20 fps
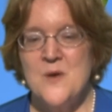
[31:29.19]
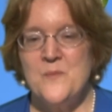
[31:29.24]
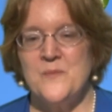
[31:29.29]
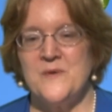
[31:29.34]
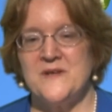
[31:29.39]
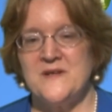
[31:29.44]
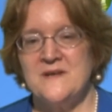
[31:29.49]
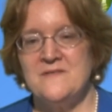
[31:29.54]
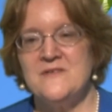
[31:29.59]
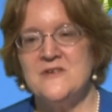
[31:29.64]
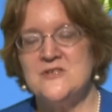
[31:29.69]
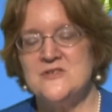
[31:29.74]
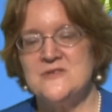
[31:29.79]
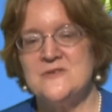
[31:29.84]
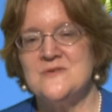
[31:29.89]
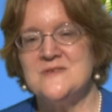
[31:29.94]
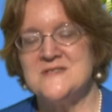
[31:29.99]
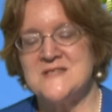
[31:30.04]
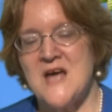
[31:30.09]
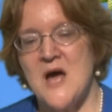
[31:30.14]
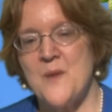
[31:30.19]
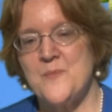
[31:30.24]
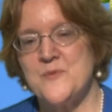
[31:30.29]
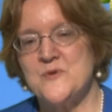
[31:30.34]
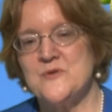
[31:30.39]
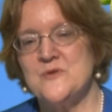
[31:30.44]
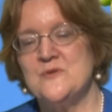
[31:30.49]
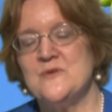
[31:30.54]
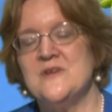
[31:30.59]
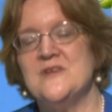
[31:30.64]
But giving students
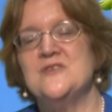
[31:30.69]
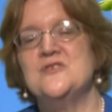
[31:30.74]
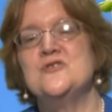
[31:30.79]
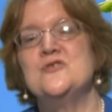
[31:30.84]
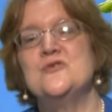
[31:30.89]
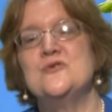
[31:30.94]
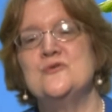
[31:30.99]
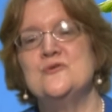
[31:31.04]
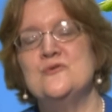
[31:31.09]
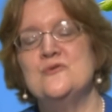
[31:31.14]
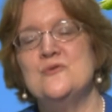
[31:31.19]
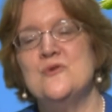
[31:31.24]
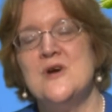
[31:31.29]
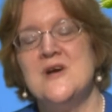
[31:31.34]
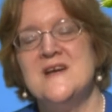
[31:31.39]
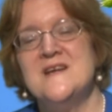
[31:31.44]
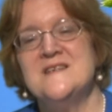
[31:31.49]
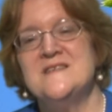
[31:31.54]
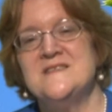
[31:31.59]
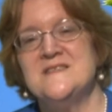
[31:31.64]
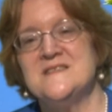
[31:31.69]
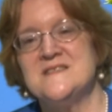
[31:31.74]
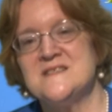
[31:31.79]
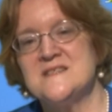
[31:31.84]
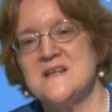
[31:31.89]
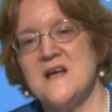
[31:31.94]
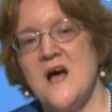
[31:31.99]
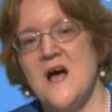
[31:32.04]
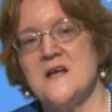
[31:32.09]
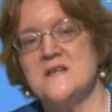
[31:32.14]
opportunity to
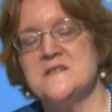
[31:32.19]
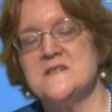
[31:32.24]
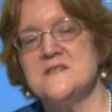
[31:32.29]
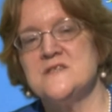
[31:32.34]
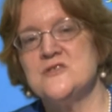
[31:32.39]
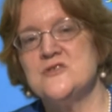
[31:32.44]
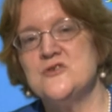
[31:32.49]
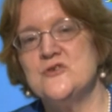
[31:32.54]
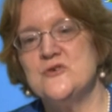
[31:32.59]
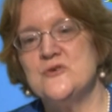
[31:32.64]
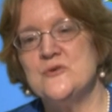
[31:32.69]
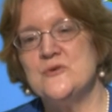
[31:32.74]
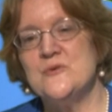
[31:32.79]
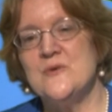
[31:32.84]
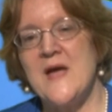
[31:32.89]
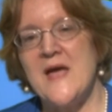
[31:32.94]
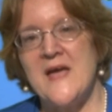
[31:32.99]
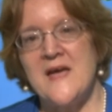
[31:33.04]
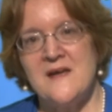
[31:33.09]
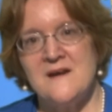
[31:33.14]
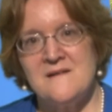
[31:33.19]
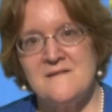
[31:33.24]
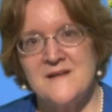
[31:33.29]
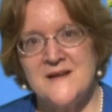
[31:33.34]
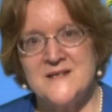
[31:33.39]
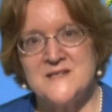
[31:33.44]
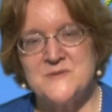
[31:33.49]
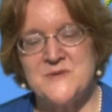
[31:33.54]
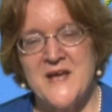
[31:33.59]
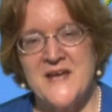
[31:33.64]
discuss, to
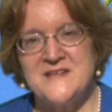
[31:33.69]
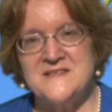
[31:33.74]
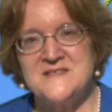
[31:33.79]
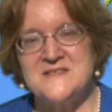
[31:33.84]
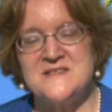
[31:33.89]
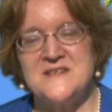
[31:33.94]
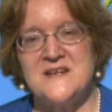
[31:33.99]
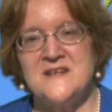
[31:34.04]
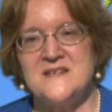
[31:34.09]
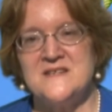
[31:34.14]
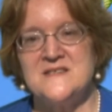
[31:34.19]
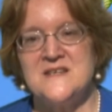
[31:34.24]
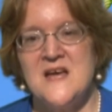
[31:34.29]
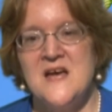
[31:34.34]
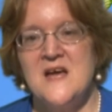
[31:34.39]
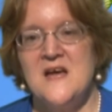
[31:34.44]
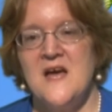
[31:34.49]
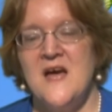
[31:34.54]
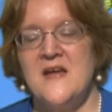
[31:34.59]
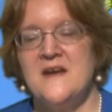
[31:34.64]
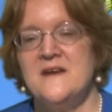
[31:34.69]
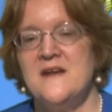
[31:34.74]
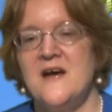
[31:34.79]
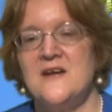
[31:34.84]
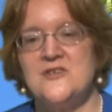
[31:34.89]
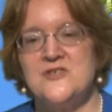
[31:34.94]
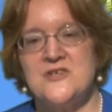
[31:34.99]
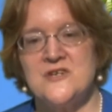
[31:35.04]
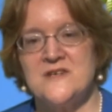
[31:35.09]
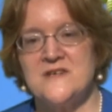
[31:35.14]
analyze case studies, and
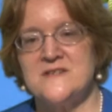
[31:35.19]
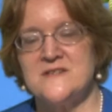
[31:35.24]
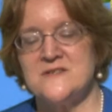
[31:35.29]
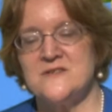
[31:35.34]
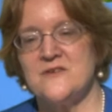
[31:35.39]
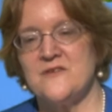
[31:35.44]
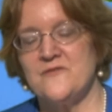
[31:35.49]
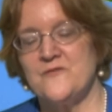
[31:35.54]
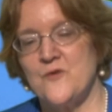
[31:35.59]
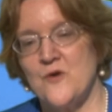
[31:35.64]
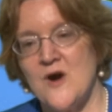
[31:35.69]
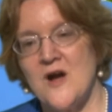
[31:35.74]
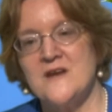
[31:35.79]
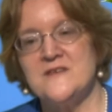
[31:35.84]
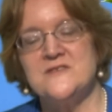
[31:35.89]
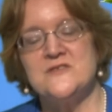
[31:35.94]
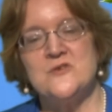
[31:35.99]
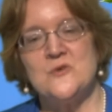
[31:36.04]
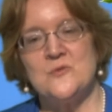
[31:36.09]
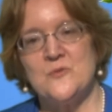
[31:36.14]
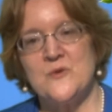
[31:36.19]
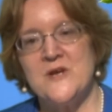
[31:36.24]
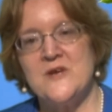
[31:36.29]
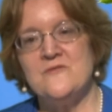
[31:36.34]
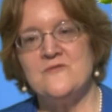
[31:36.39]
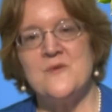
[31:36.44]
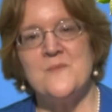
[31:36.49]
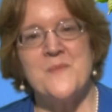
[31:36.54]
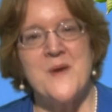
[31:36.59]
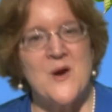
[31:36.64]
not just for us to
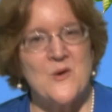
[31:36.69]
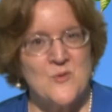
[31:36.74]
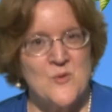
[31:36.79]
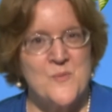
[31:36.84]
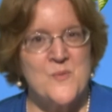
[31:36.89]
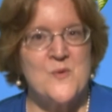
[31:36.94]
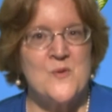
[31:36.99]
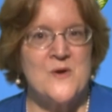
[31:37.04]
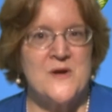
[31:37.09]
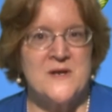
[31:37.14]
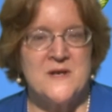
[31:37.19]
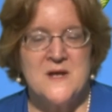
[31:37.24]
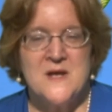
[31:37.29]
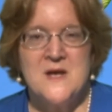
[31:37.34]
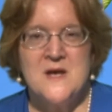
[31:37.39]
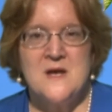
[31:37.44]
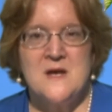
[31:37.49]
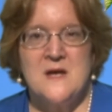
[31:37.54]
read from PowerPoint